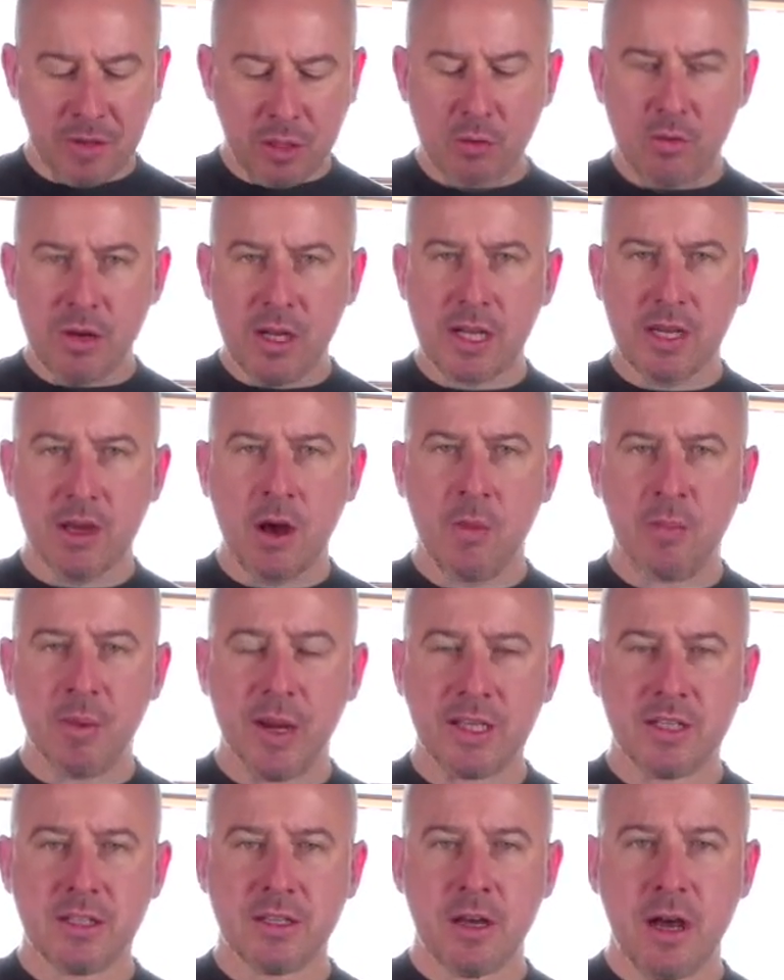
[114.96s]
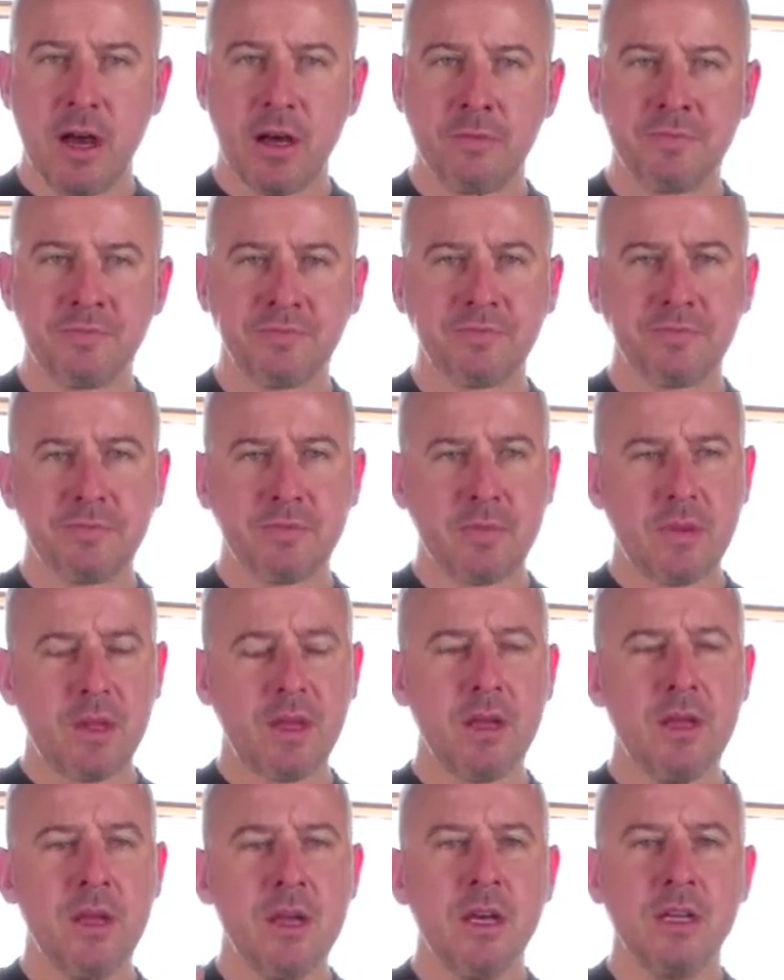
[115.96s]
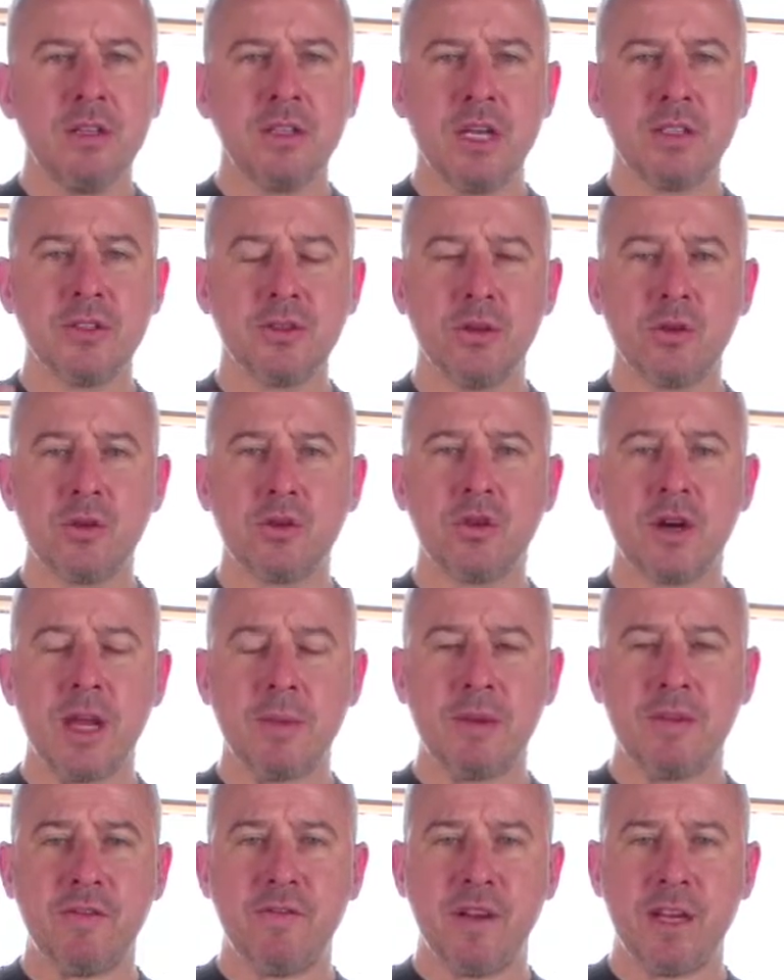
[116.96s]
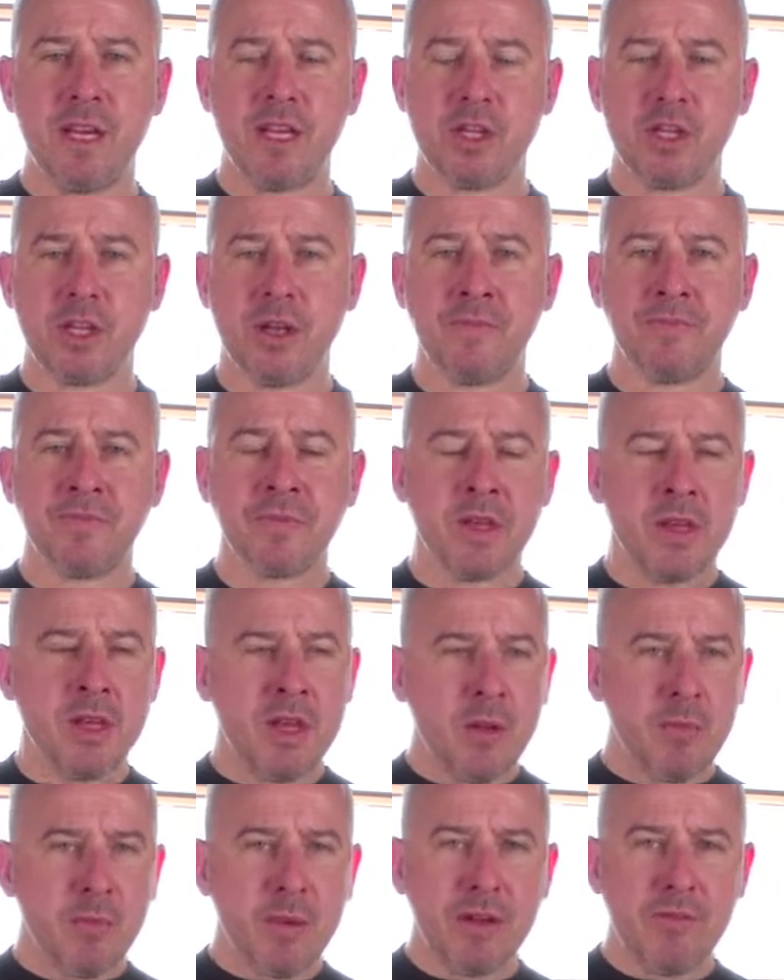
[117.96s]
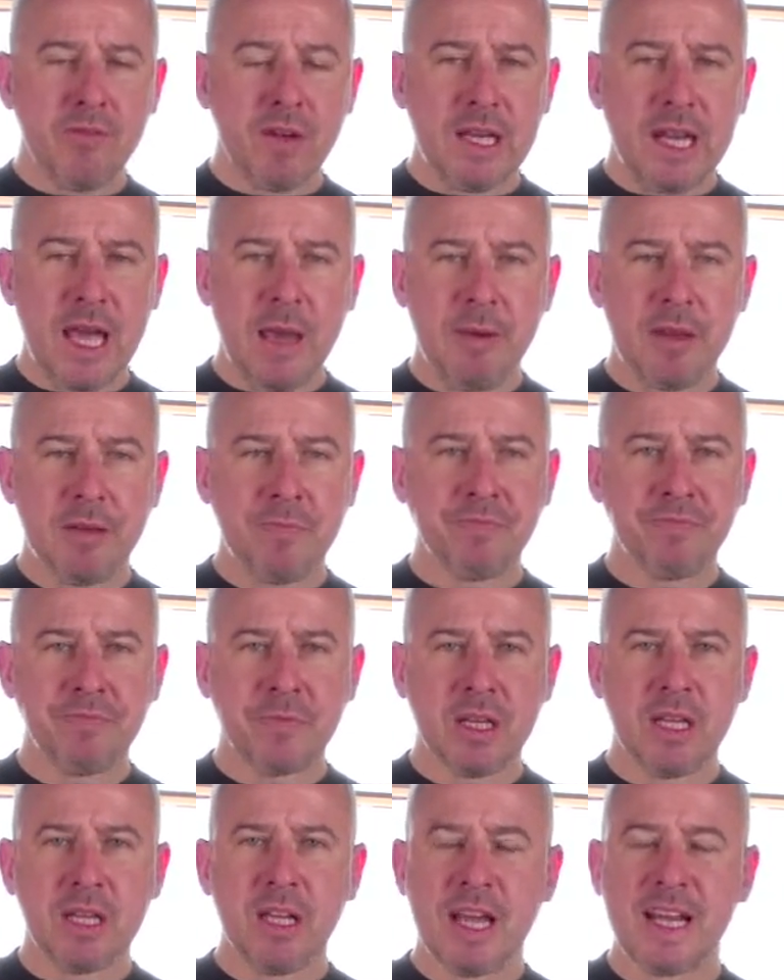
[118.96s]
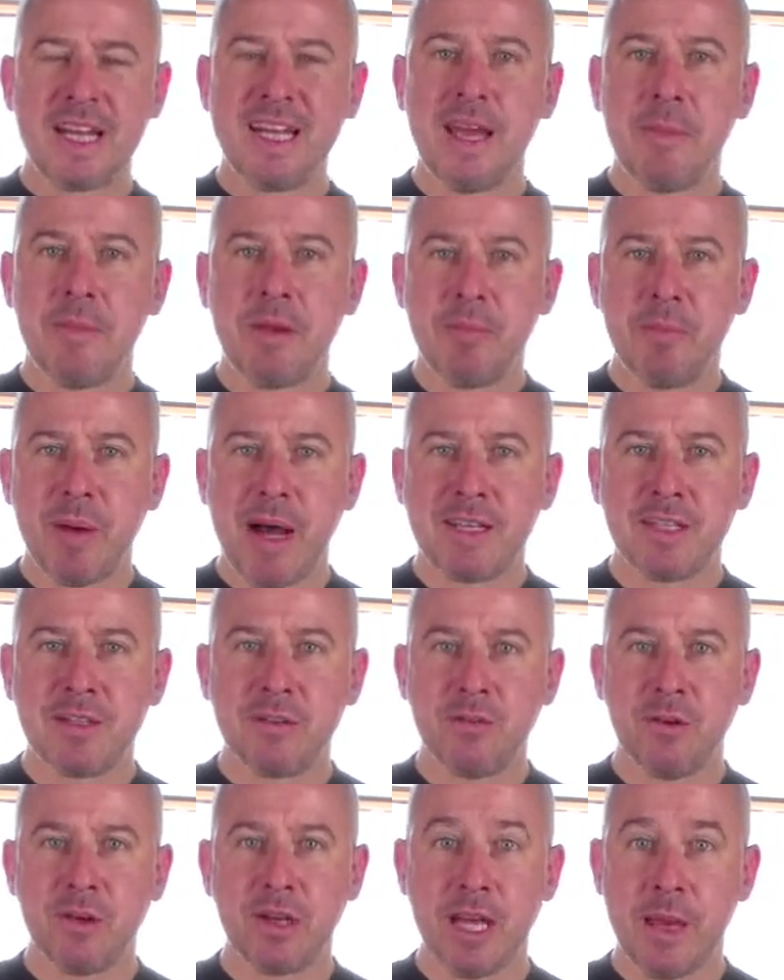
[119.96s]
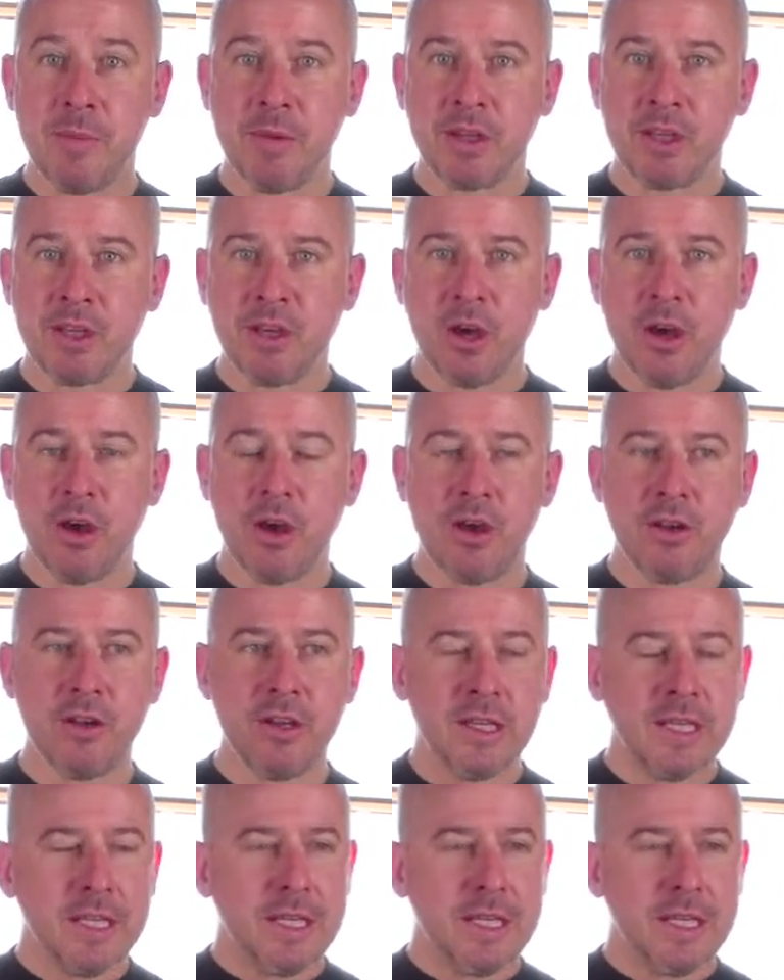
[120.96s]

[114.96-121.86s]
Really complex style. Nice little creamy finish. Bit of lemon, like lemon butter or lemon curd.